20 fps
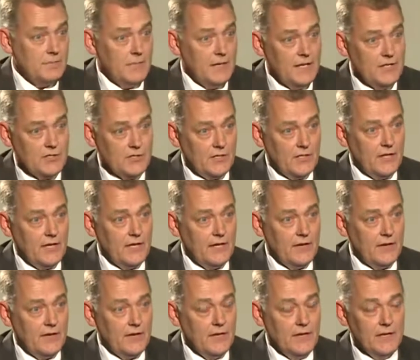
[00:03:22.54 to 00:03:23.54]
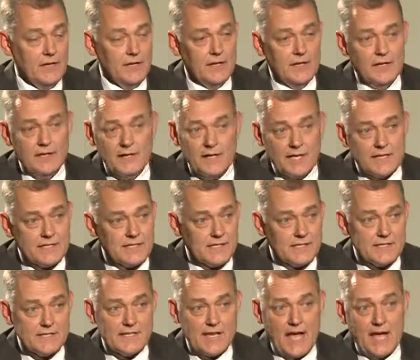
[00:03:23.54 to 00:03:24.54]
in patient care. And that's
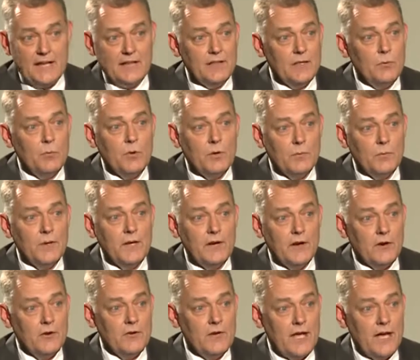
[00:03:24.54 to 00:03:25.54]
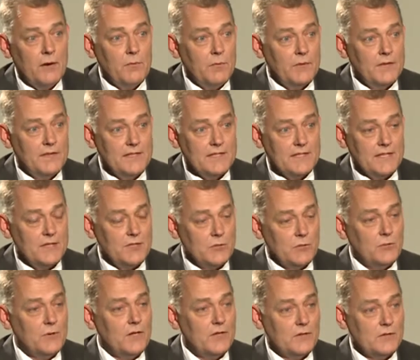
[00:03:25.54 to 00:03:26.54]
exactly where we are now with
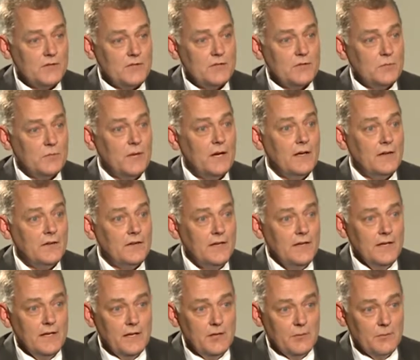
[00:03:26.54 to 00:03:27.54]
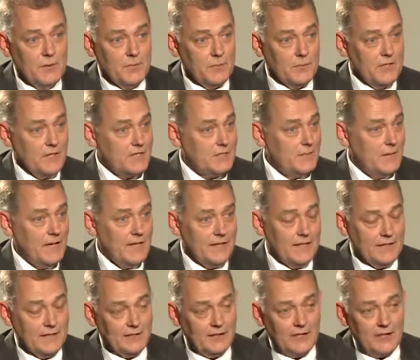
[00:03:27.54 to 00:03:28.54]
essential oils as well. We participate
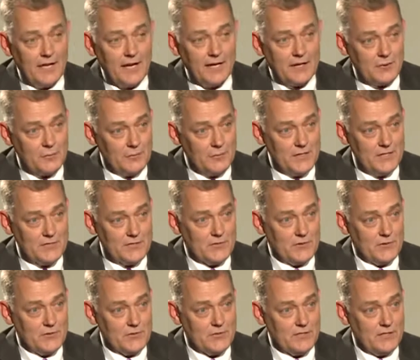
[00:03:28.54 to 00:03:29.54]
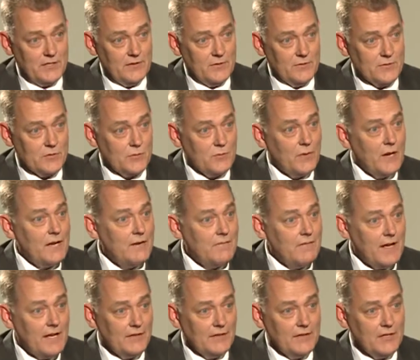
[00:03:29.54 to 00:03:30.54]
in a lot of research and there's great
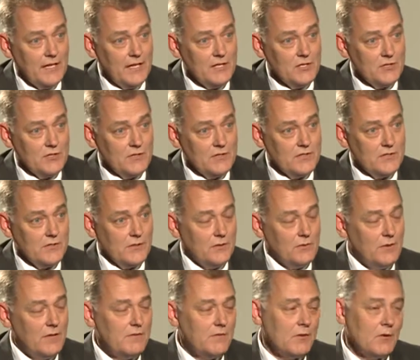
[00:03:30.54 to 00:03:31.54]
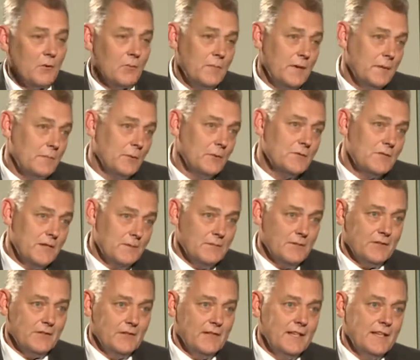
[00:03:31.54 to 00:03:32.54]
validation. So even though people
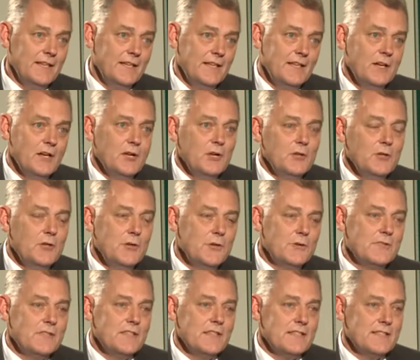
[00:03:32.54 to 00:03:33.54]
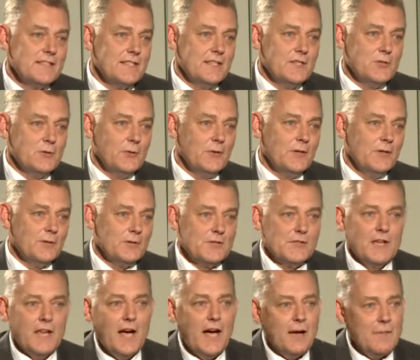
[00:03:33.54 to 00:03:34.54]
typically use the essential oils
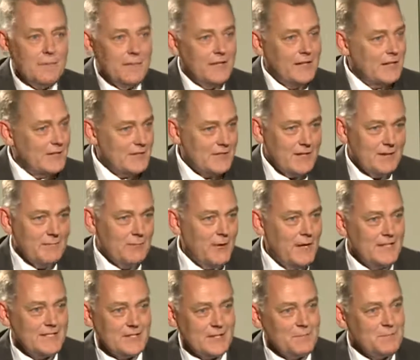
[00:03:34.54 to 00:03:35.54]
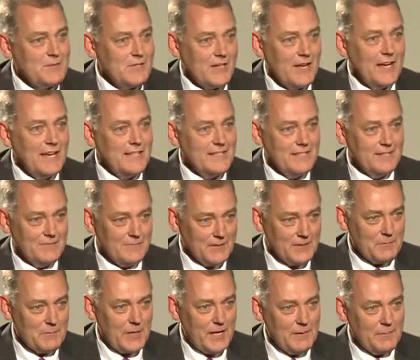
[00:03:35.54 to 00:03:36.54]
not because they've read some
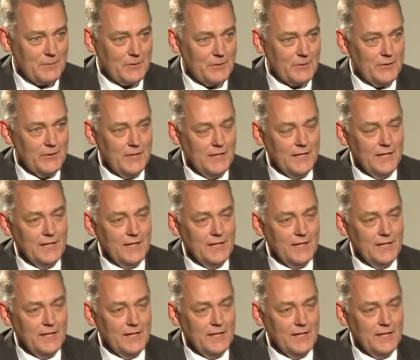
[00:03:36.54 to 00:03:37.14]
scientific paper,